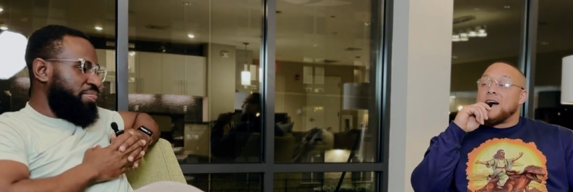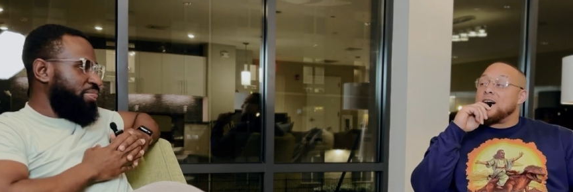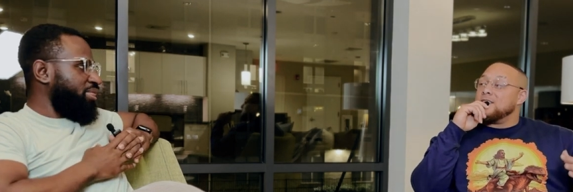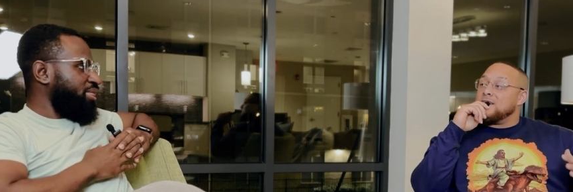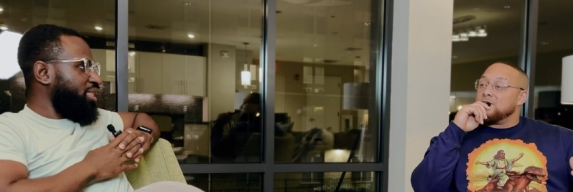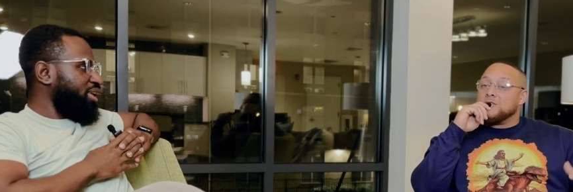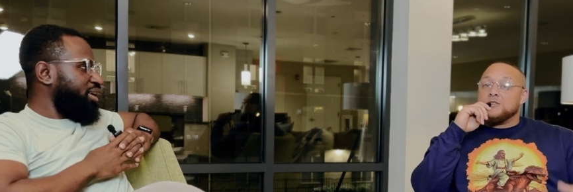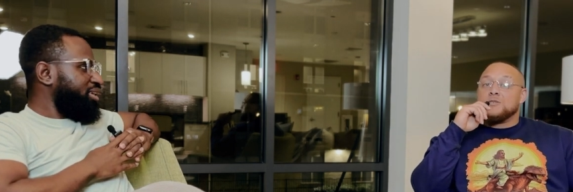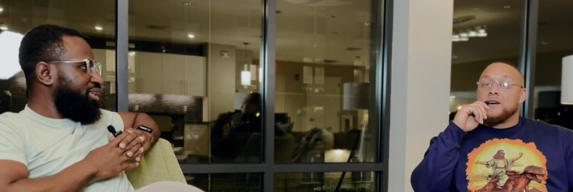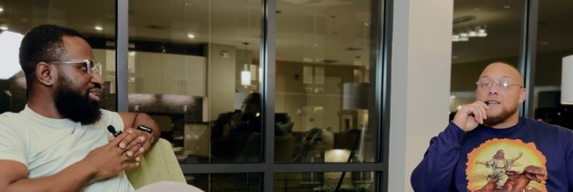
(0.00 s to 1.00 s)
Speaker 1: I love
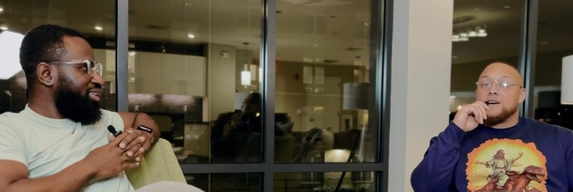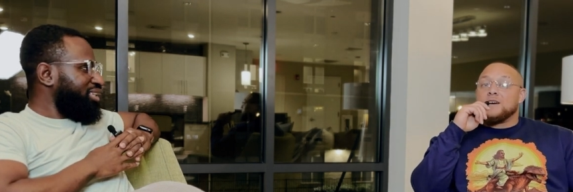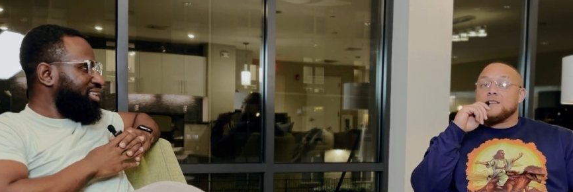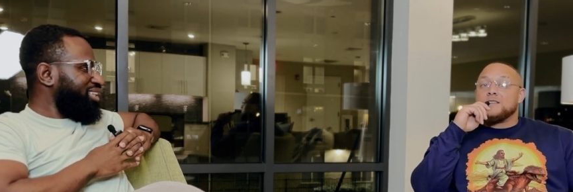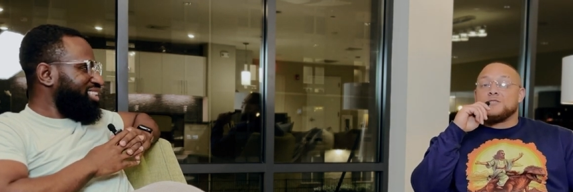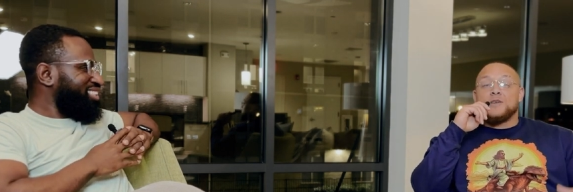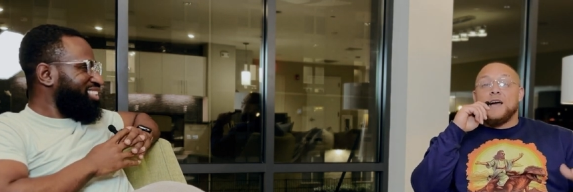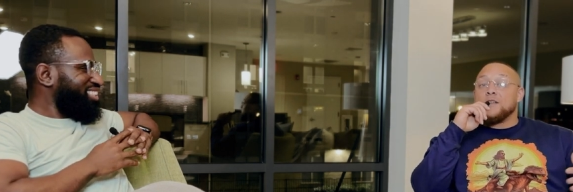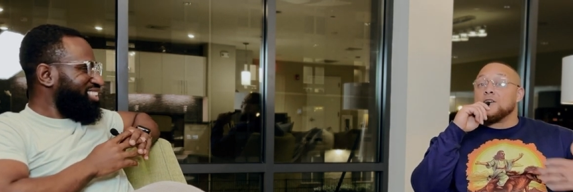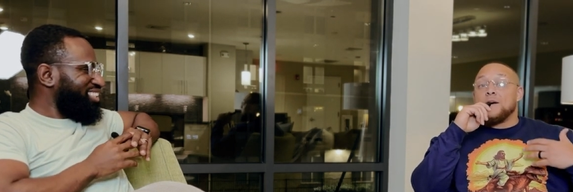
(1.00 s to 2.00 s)
you, and uh, so
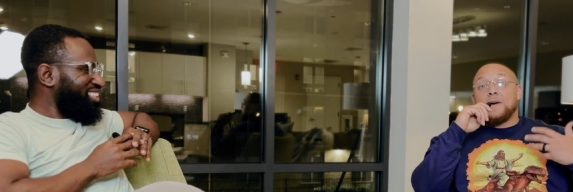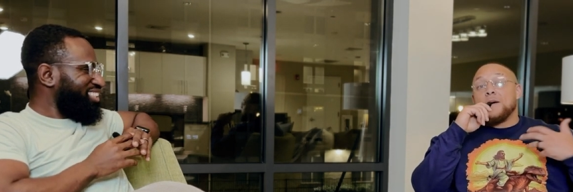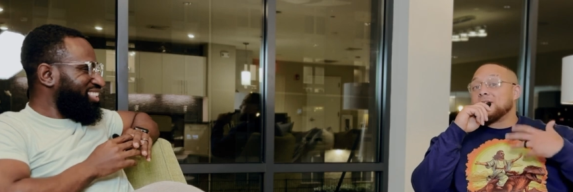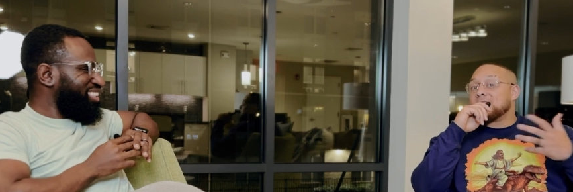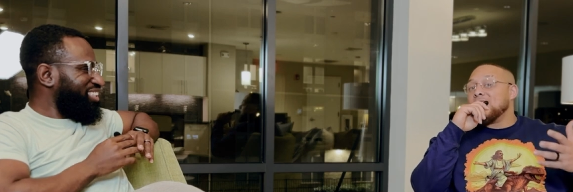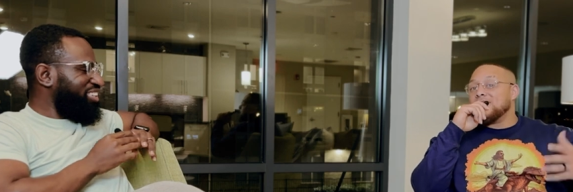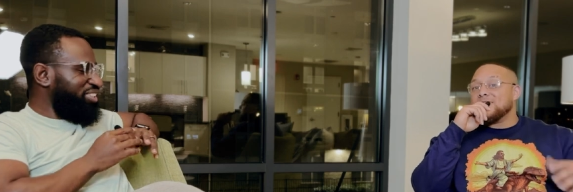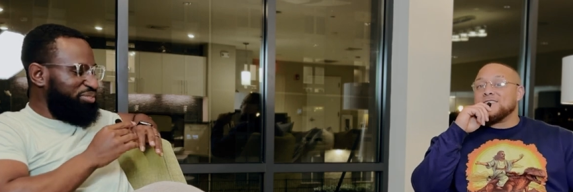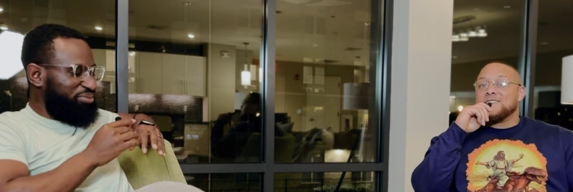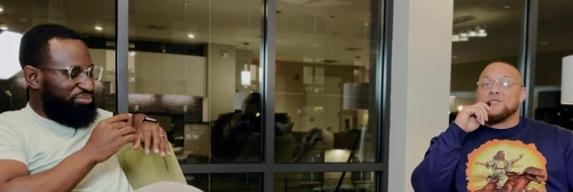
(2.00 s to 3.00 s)
yeah, look, I'm, I'm
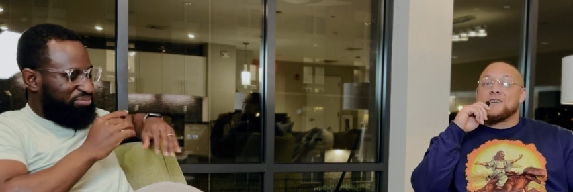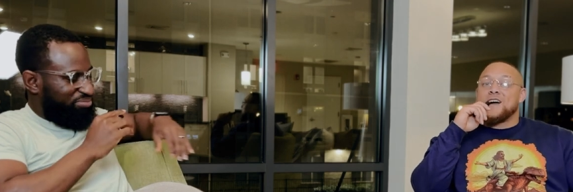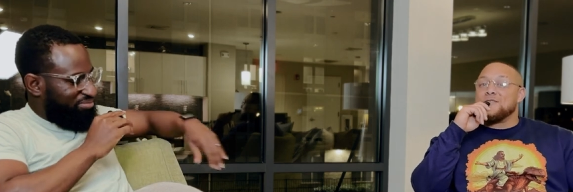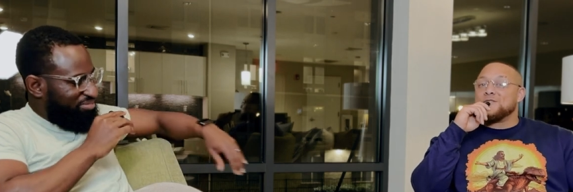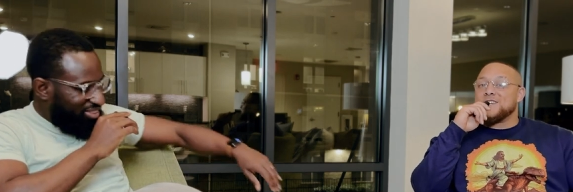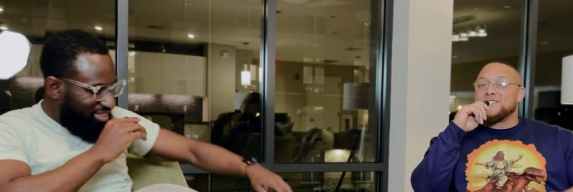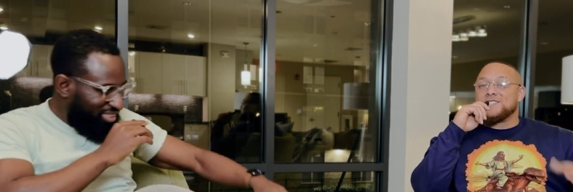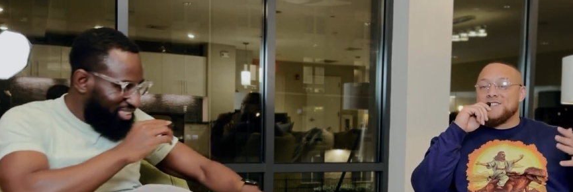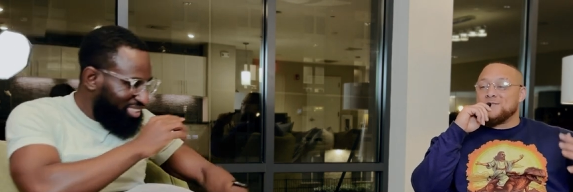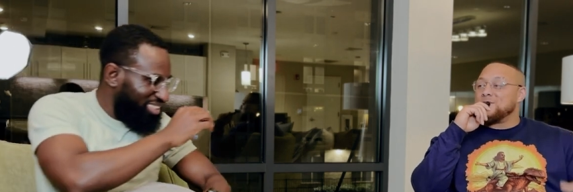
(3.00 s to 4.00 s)
excited. You know, the conversation
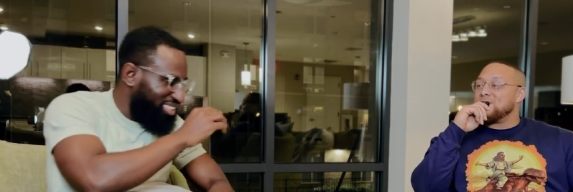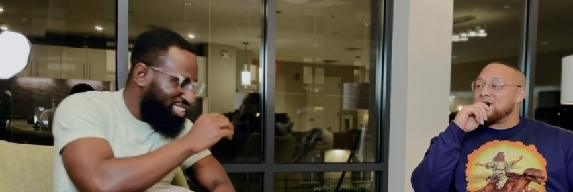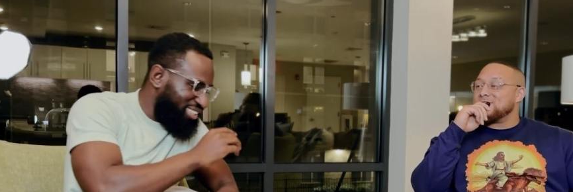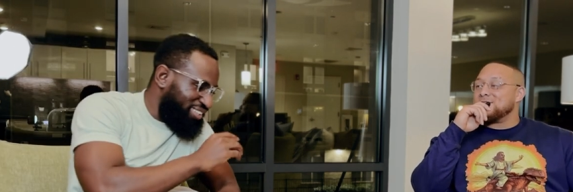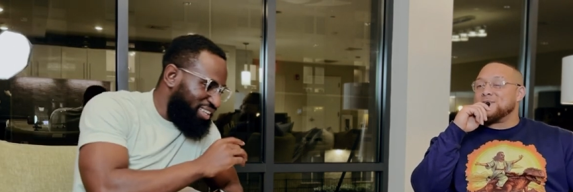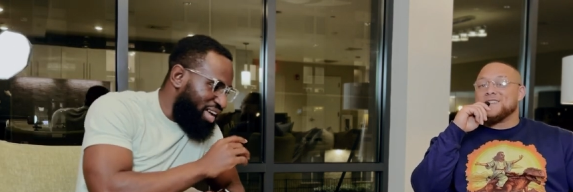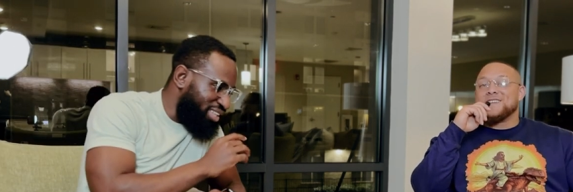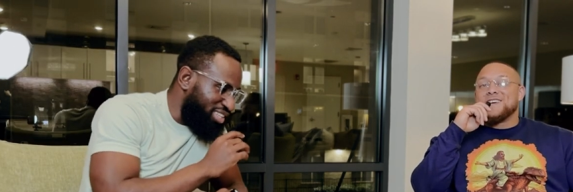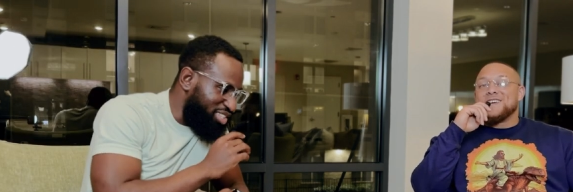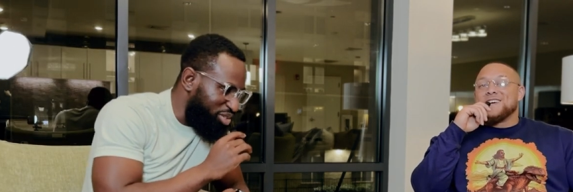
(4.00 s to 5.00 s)
is going to be crazy, but I
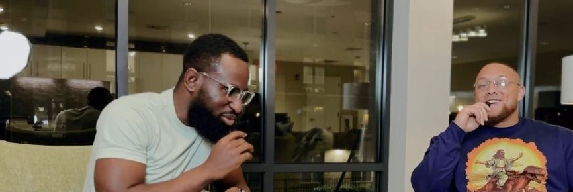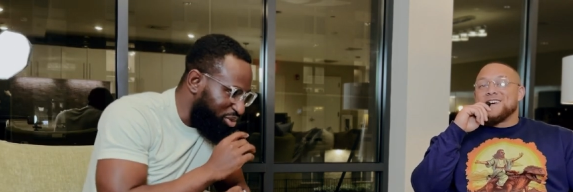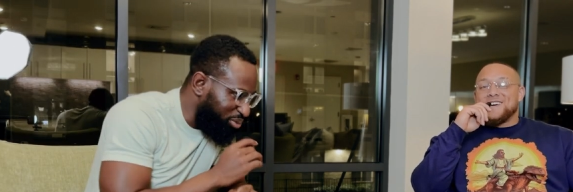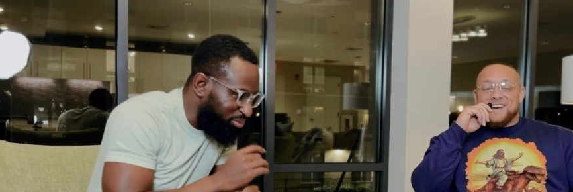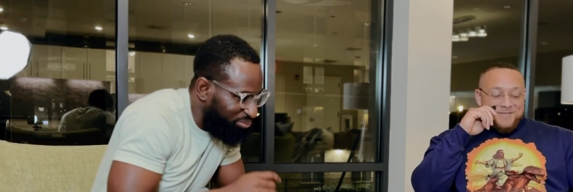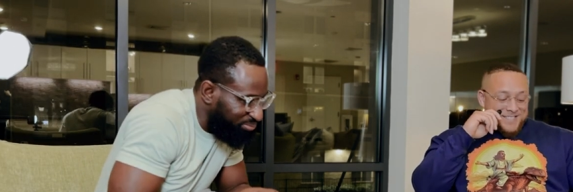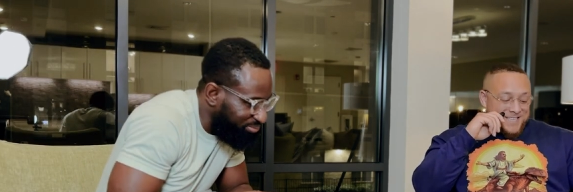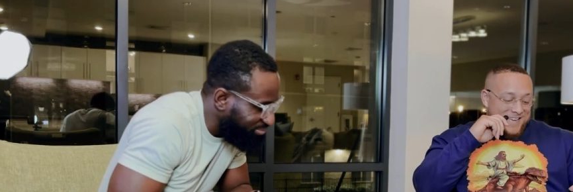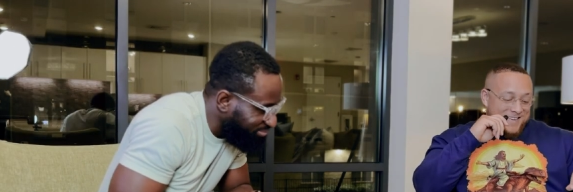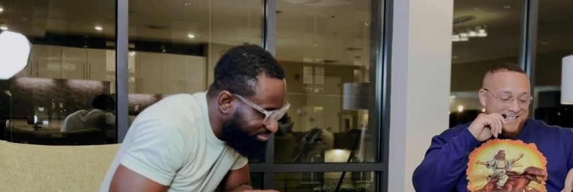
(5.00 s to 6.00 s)
Speaker 2: think so too. I'm
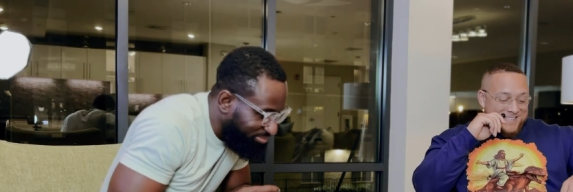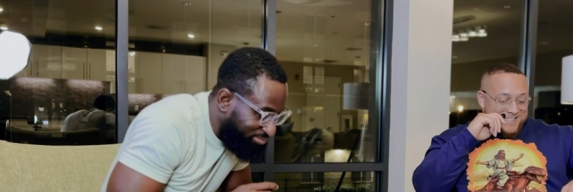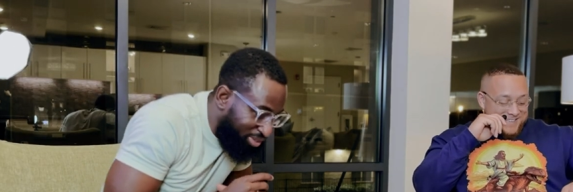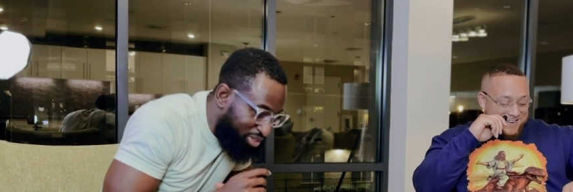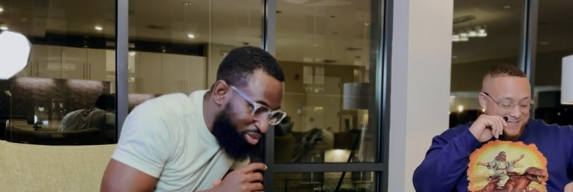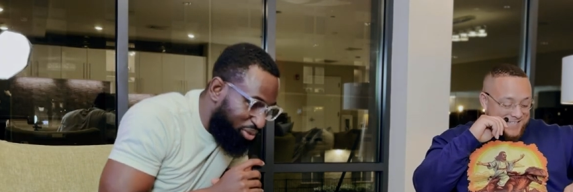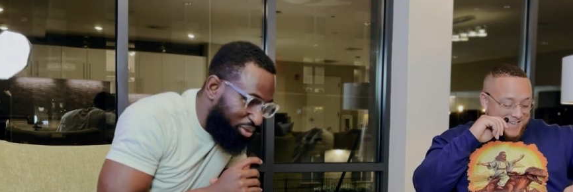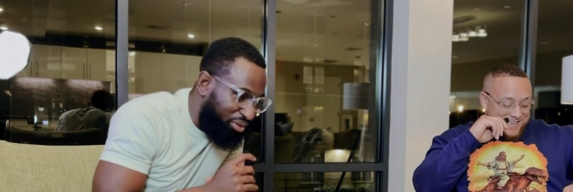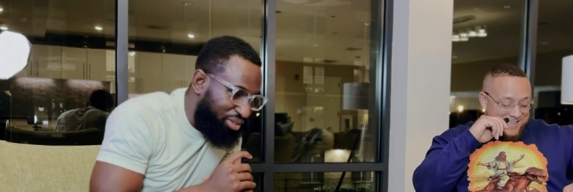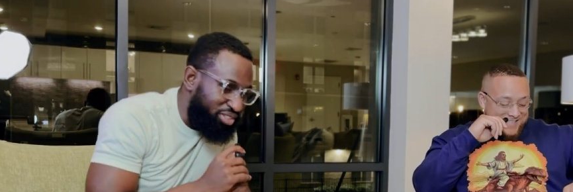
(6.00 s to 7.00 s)
excited. I'm so,
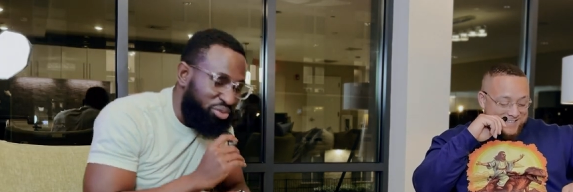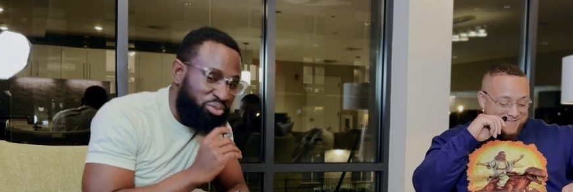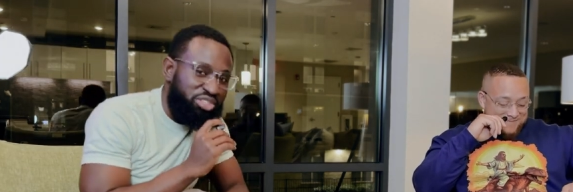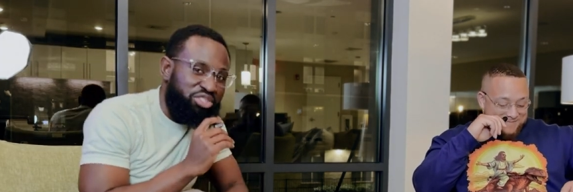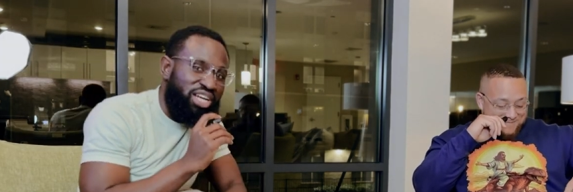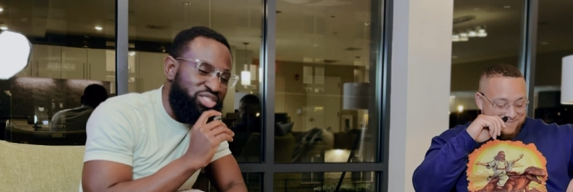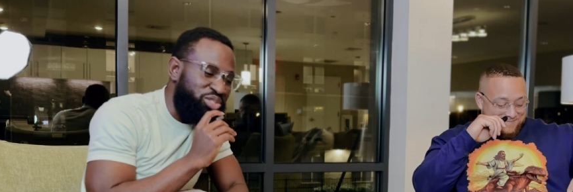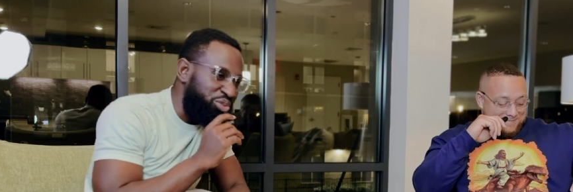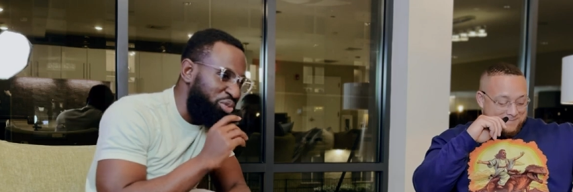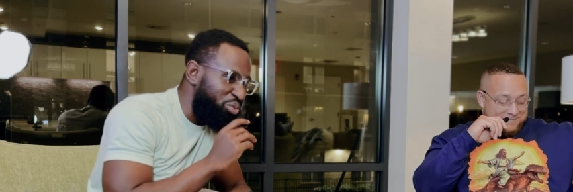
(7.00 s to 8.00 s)
excited. so what you guys
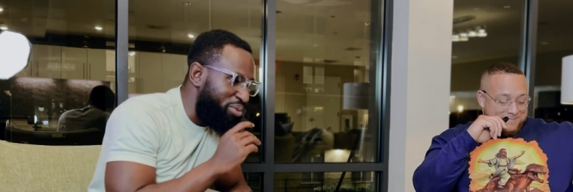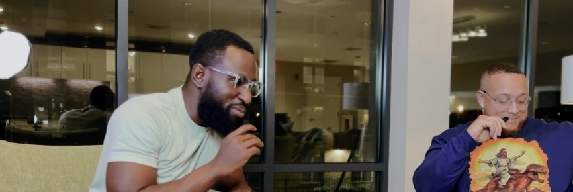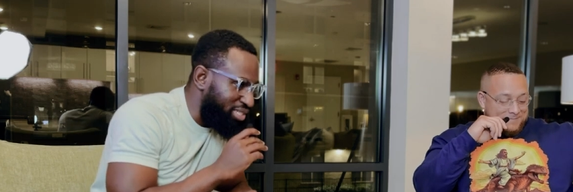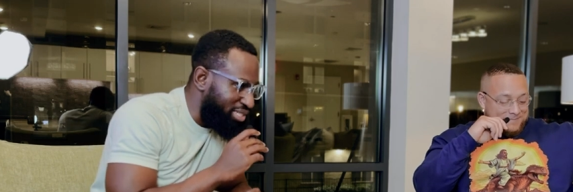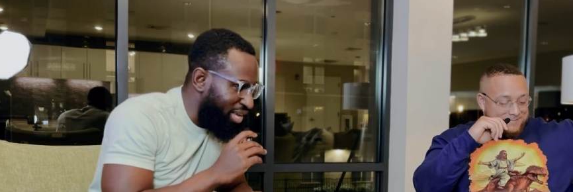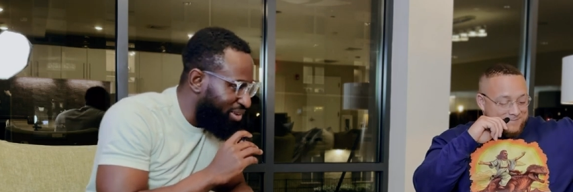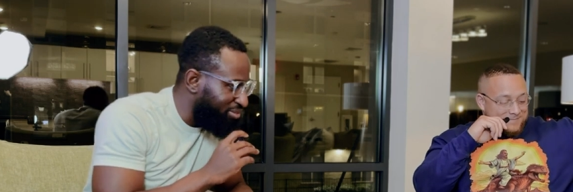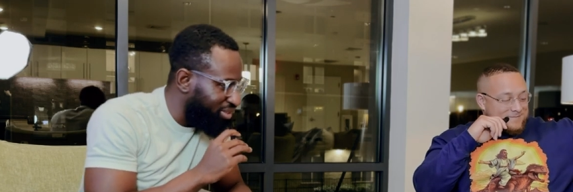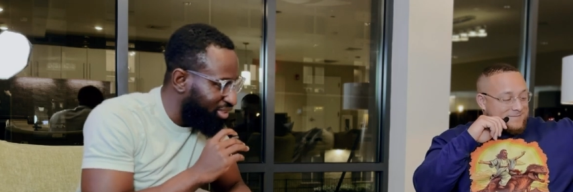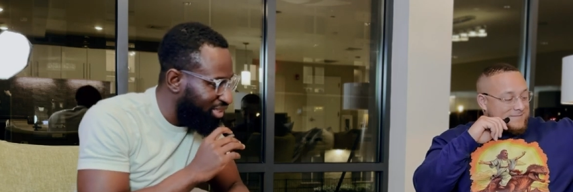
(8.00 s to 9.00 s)
don't know, we're about to
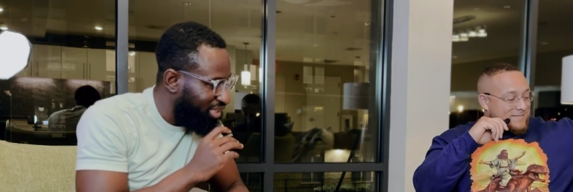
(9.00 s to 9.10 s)
have a